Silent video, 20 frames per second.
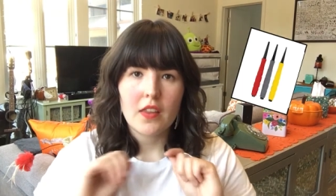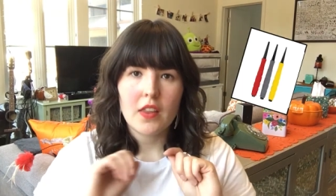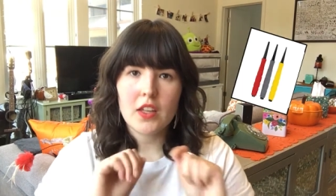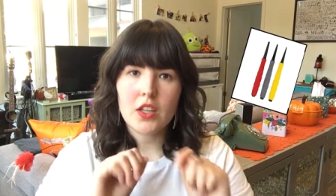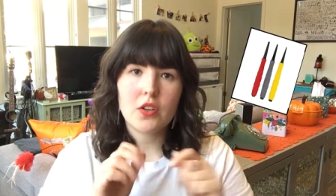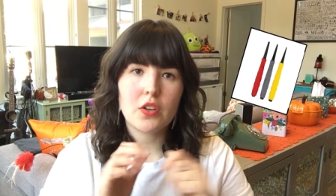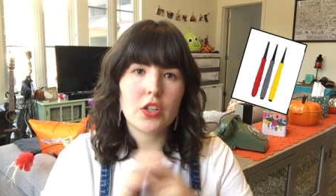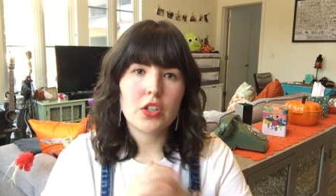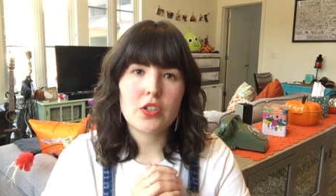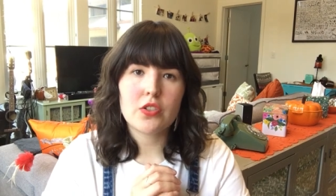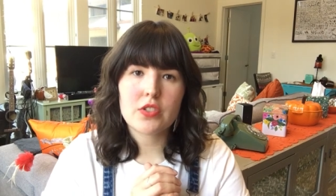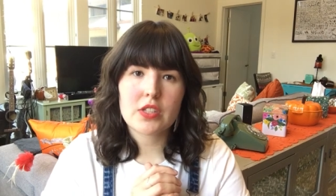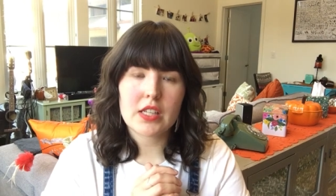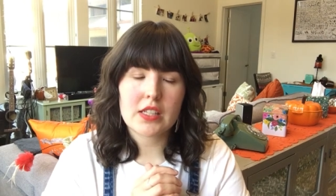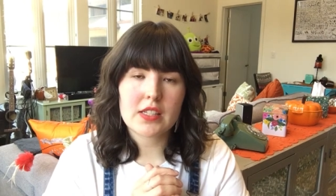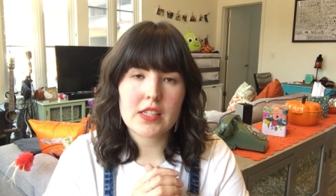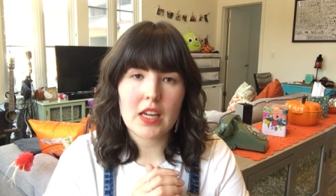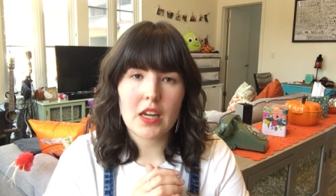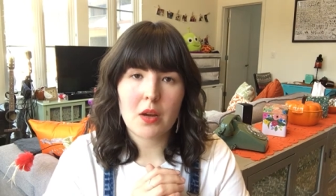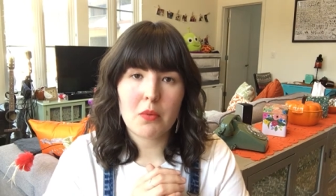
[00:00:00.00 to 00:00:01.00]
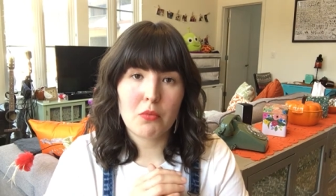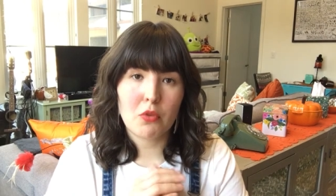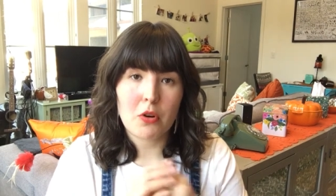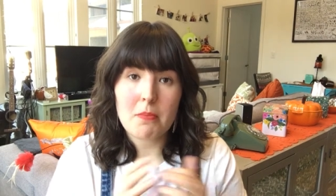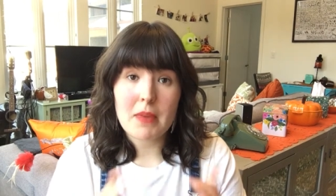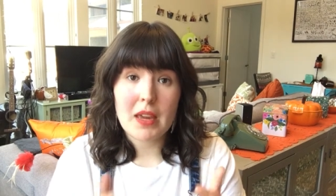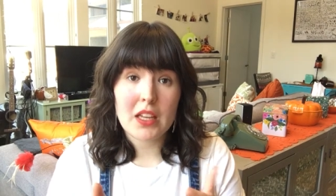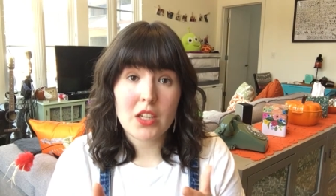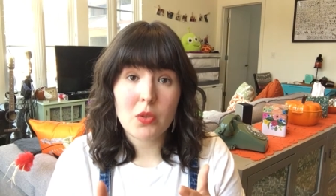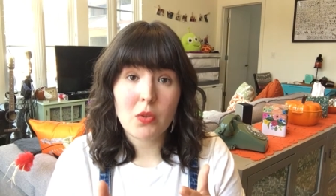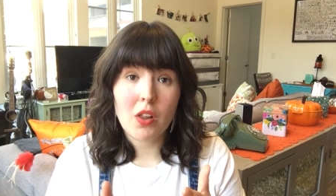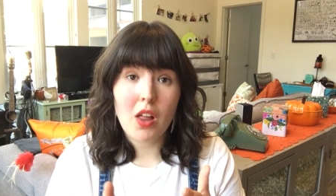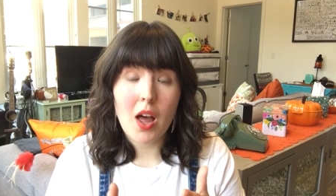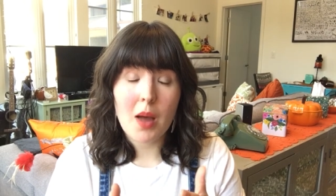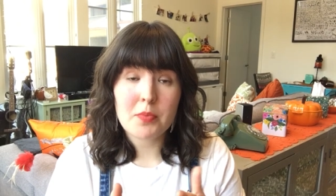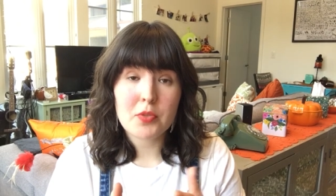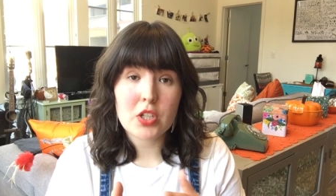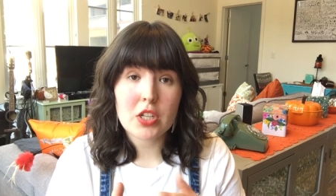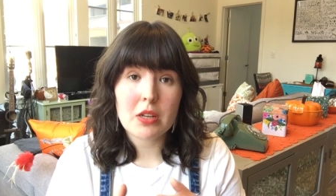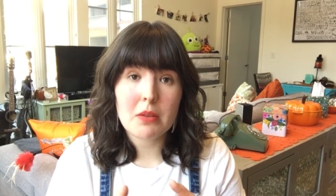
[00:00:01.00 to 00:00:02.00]
that you can use that's like a more manual
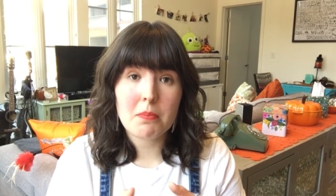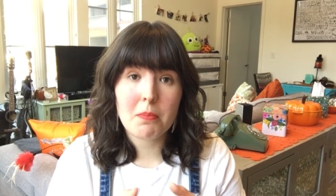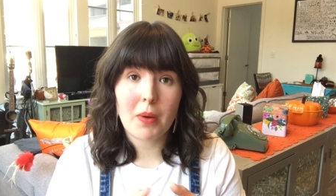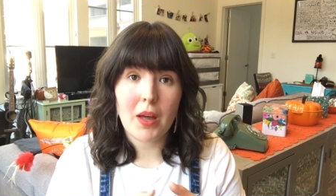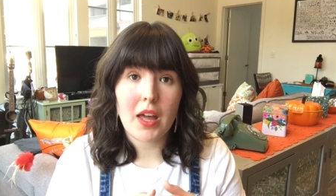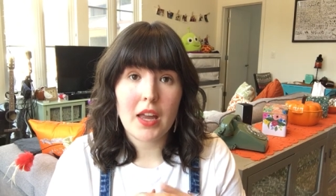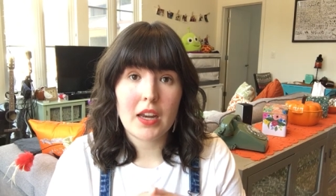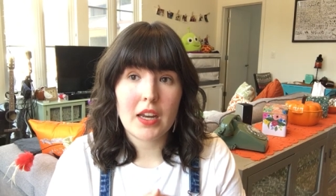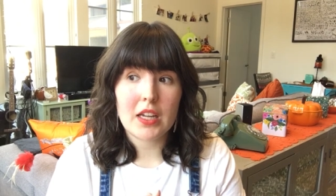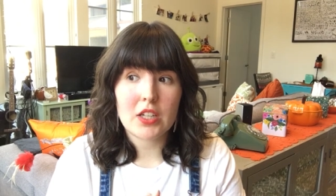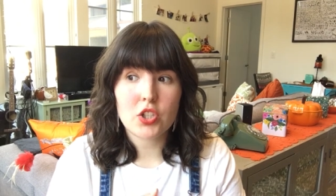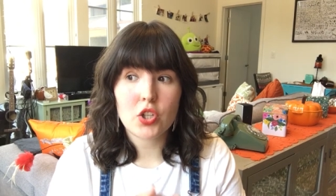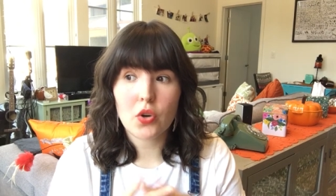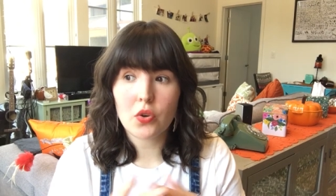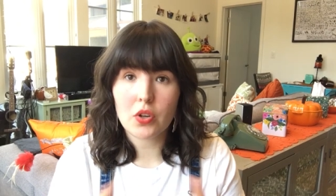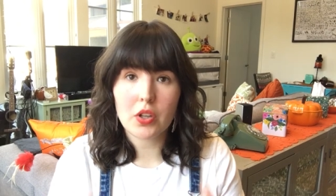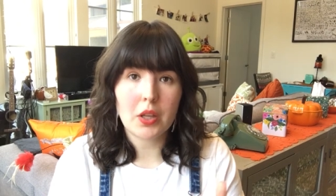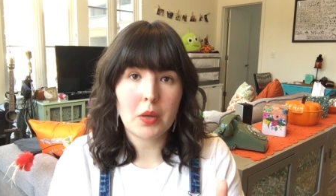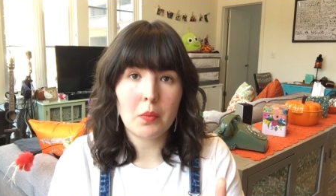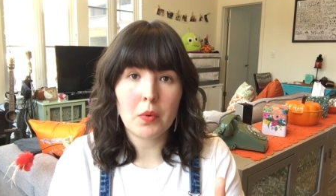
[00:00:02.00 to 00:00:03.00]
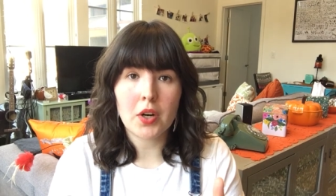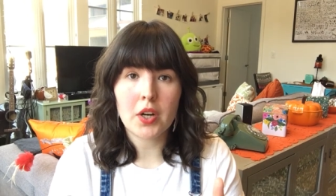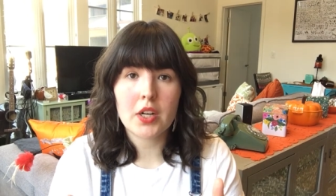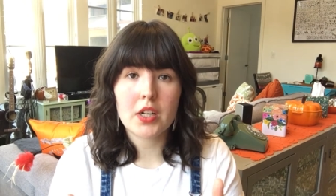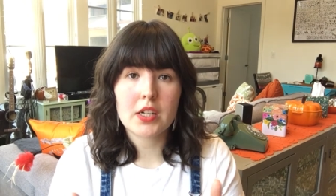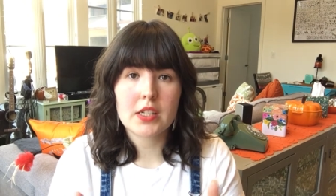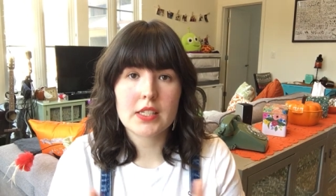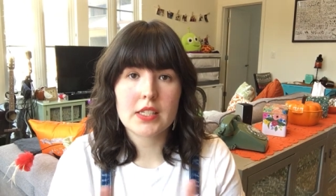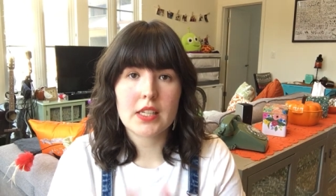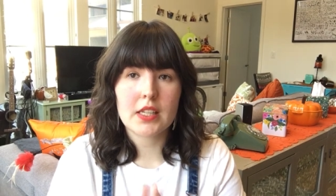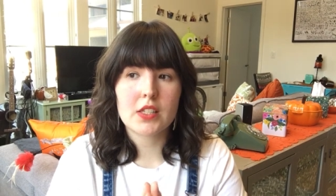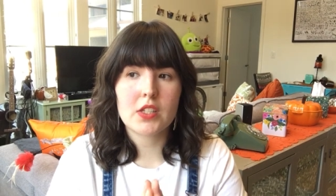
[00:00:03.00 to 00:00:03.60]
option, but it totally works.